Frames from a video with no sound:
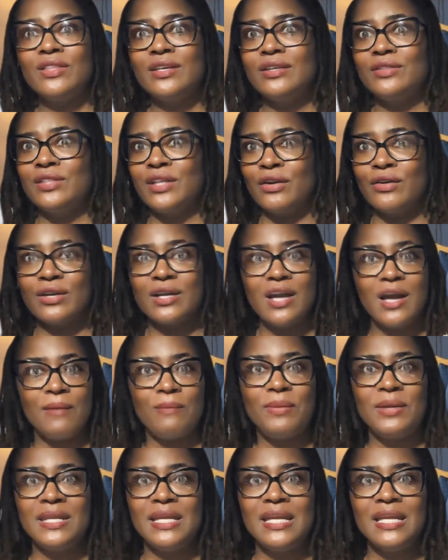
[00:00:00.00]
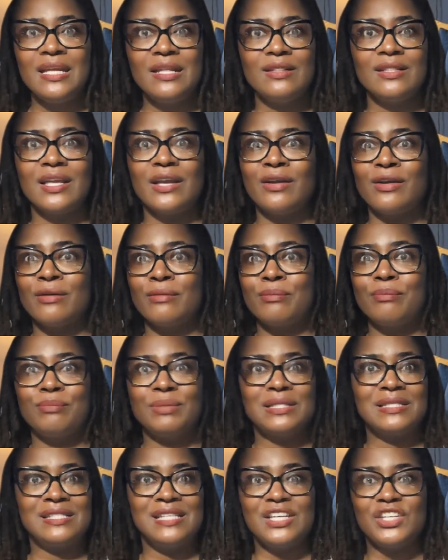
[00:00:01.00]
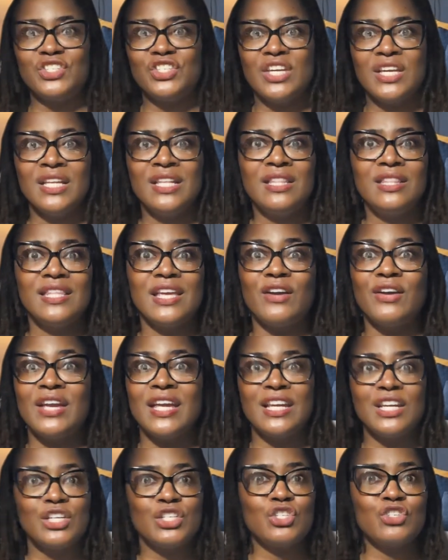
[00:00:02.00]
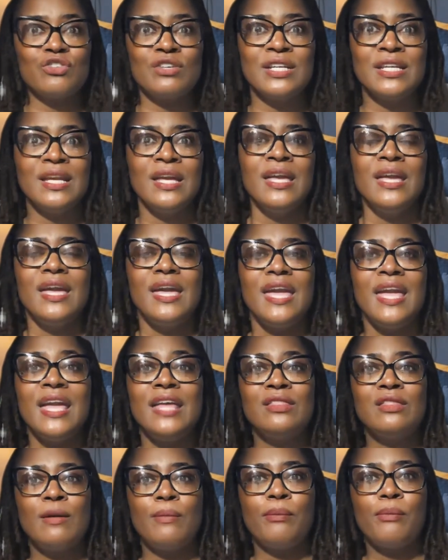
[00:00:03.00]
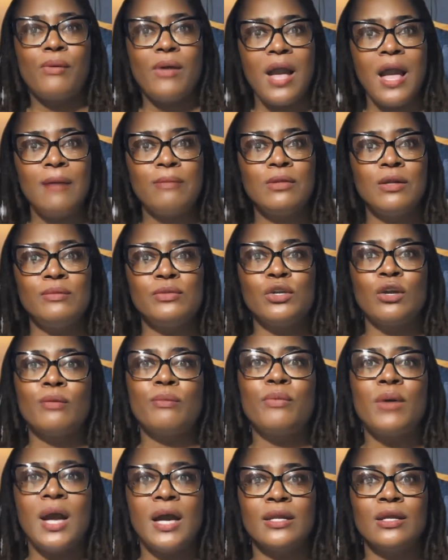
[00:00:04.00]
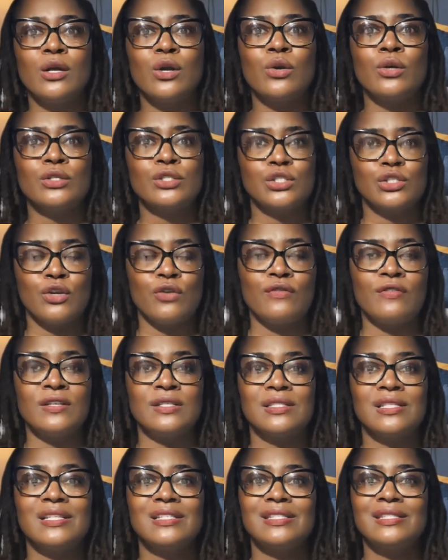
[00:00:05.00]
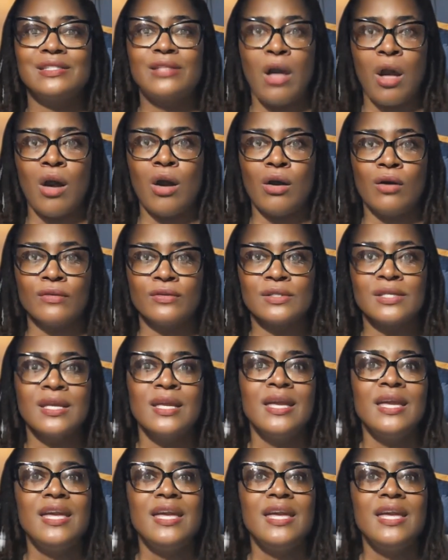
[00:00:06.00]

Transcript: their company, their position, their industry, and the problem your product or service solves.